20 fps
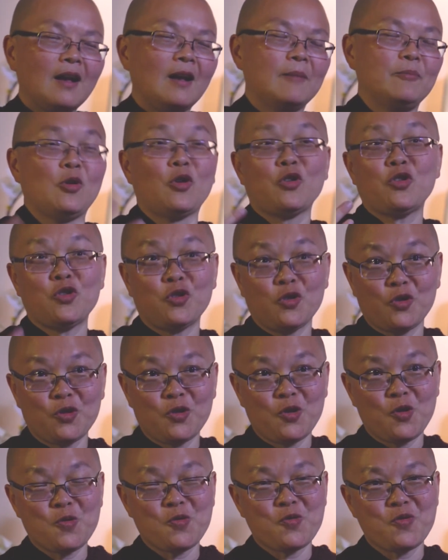I'm not sure
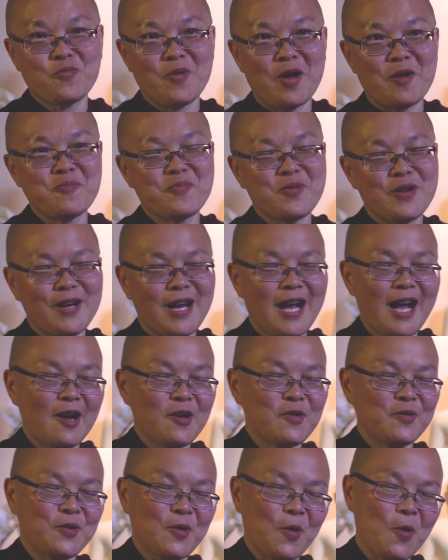you remember
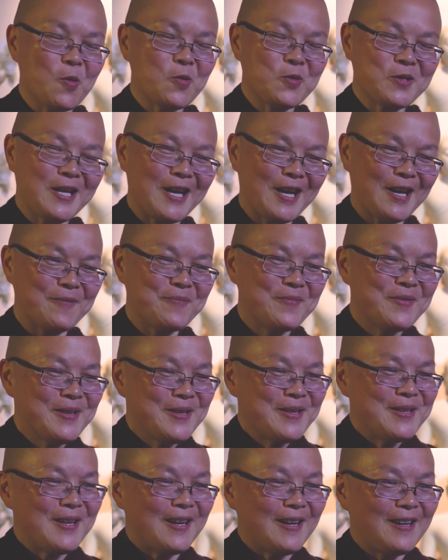how the old time
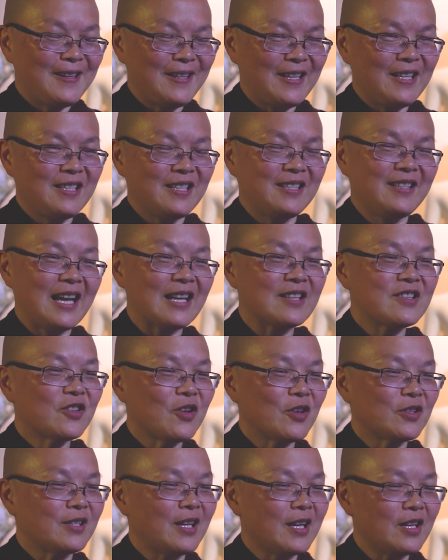in the nun's
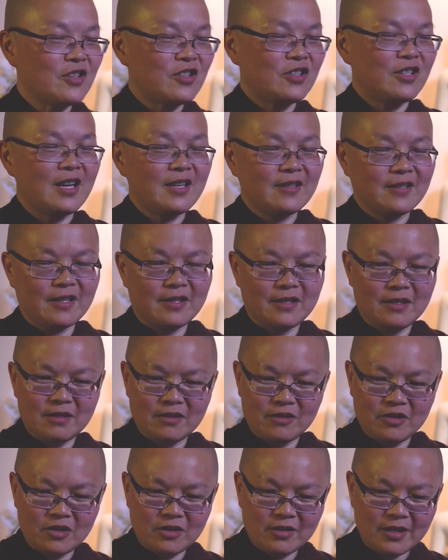cottage, there's a
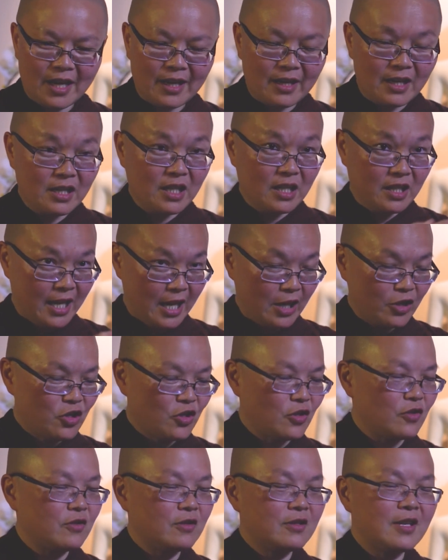in the
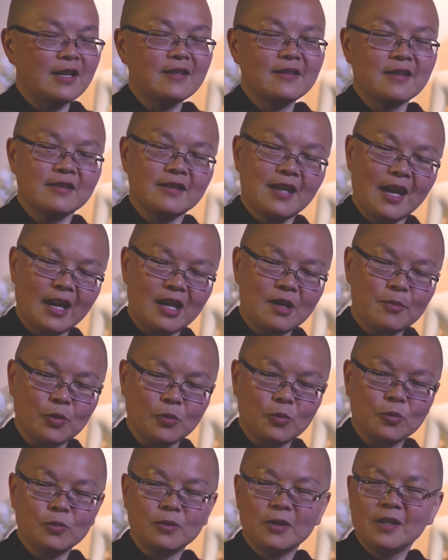kitchen, there's a
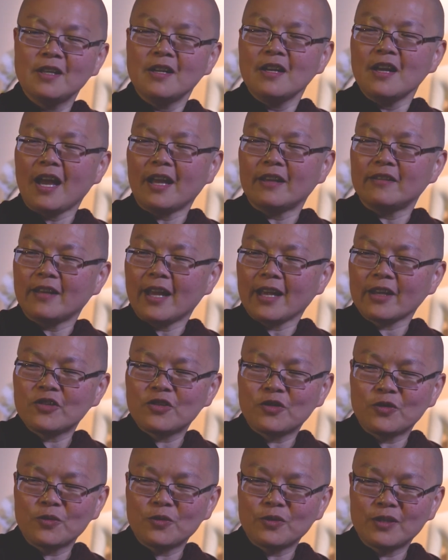table. And
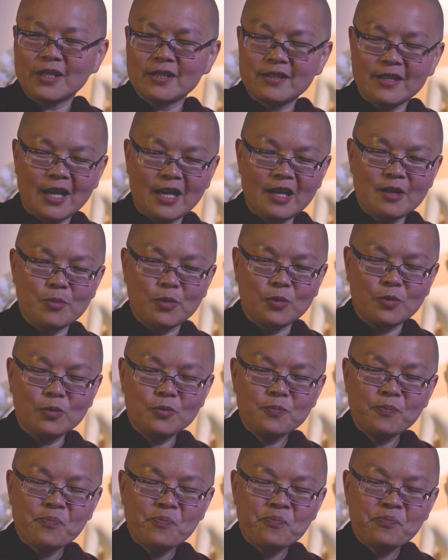next to the
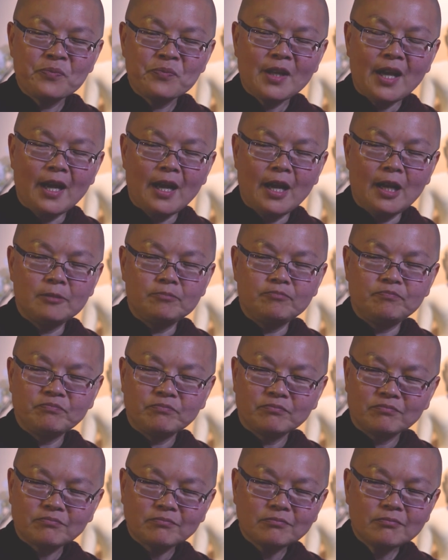table,
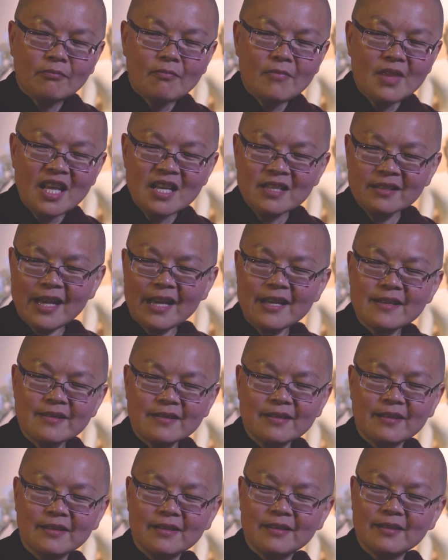
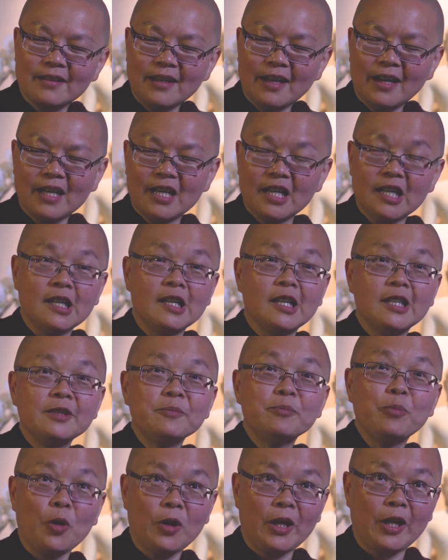there's the
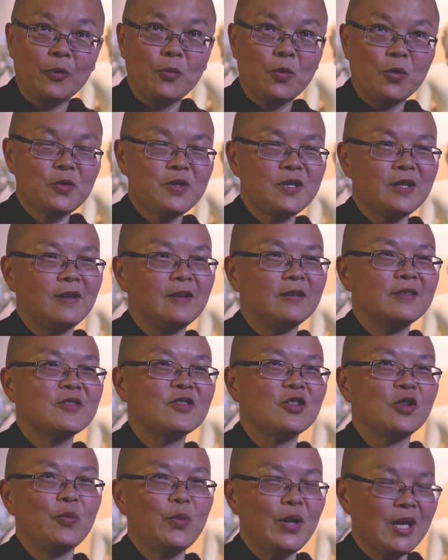urn boiling water.
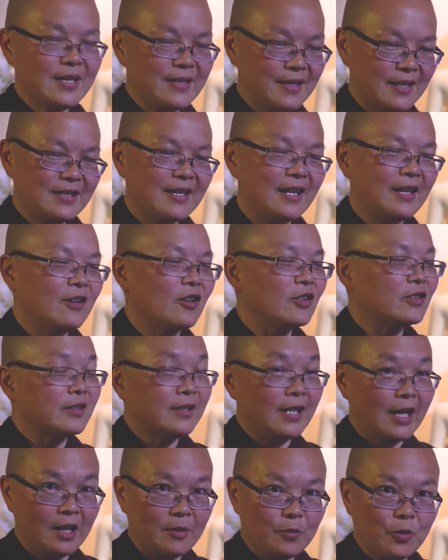So we are sitting on the
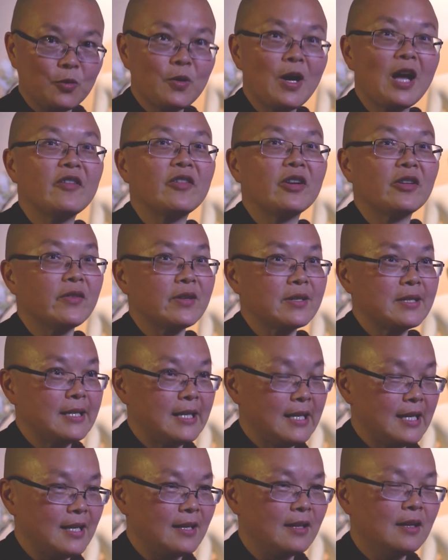table having our
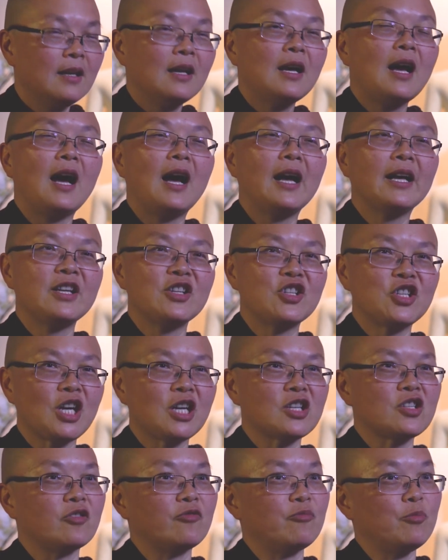tea. I'm in
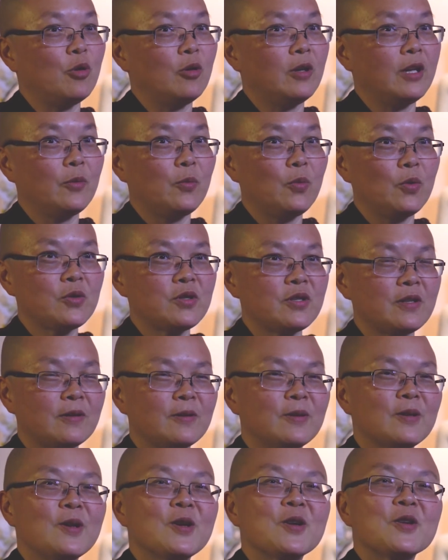charge of boiling
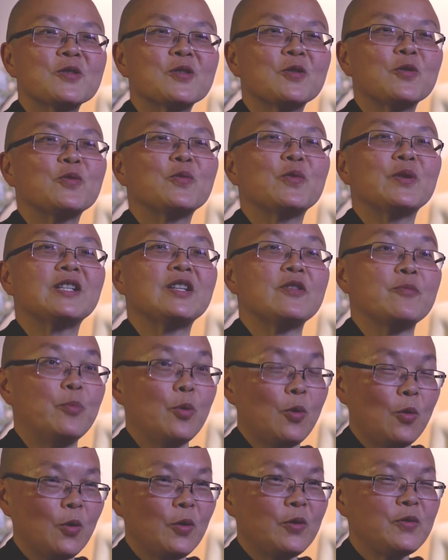water. So when it
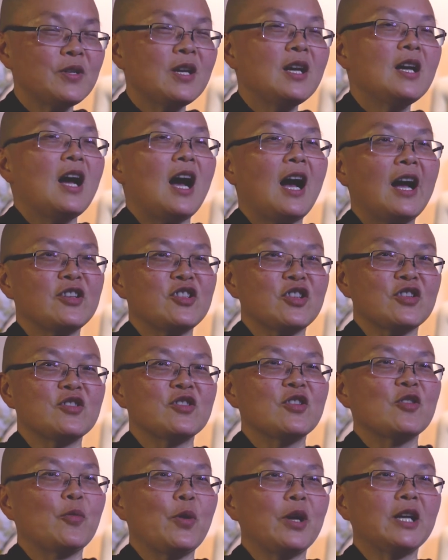boiled, I
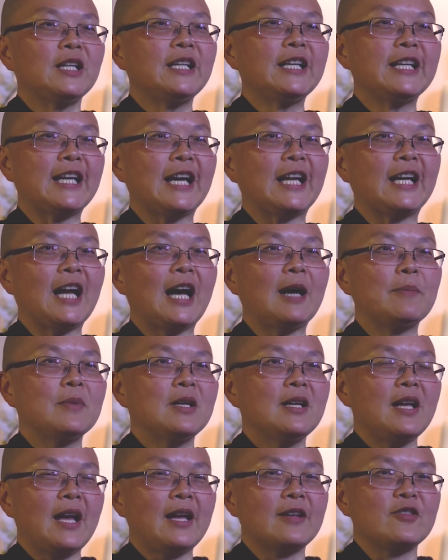just quickly get
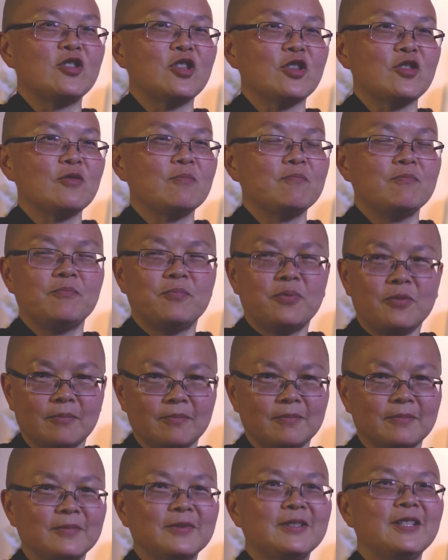up and just
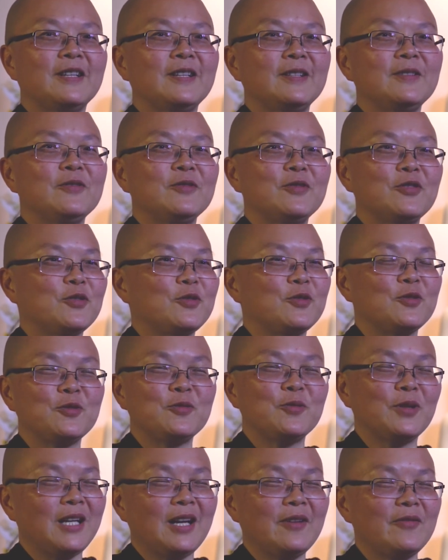boom, turn to
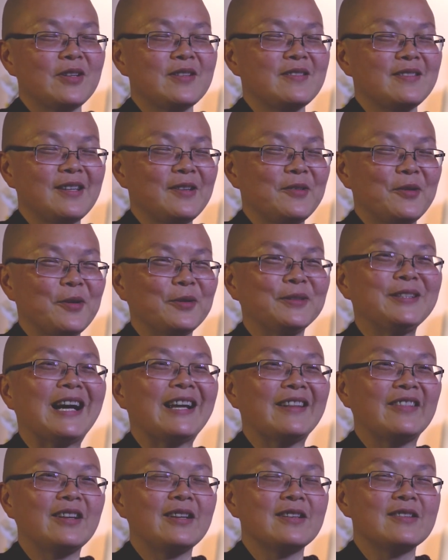whatever zero, that
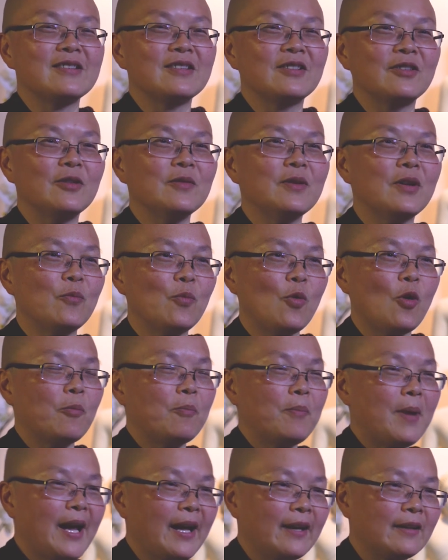I think zero, and
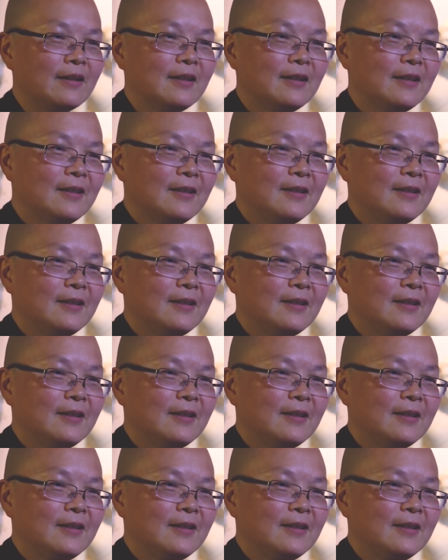walk back.